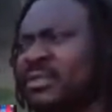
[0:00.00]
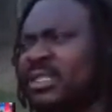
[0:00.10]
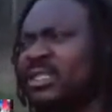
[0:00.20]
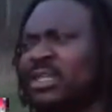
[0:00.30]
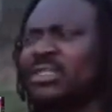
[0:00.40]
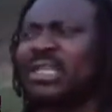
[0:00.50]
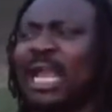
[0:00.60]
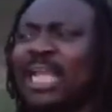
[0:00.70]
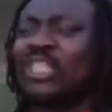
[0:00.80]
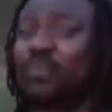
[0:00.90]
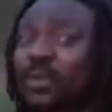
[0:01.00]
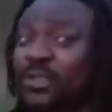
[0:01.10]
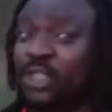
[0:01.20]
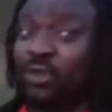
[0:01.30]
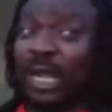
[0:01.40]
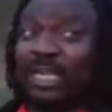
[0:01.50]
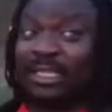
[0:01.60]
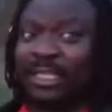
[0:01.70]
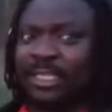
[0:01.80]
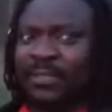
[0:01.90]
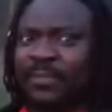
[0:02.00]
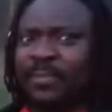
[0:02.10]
They don't like spirituality